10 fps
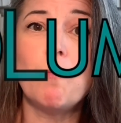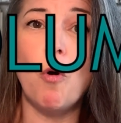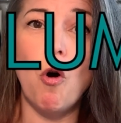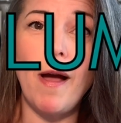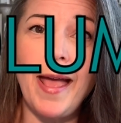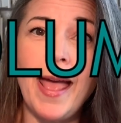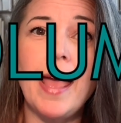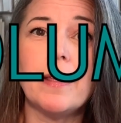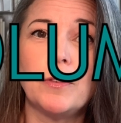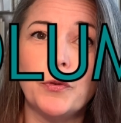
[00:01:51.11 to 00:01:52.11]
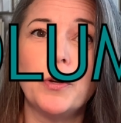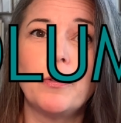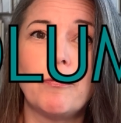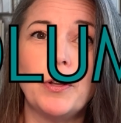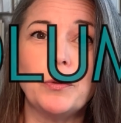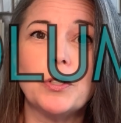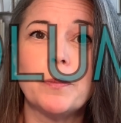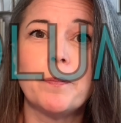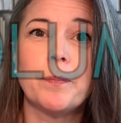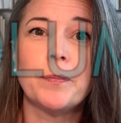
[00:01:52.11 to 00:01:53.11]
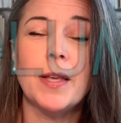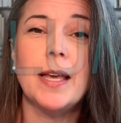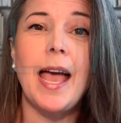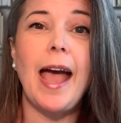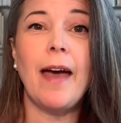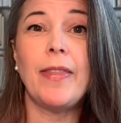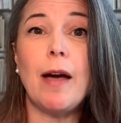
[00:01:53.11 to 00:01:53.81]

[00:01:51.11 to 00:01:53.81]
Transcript: more air through the flute, and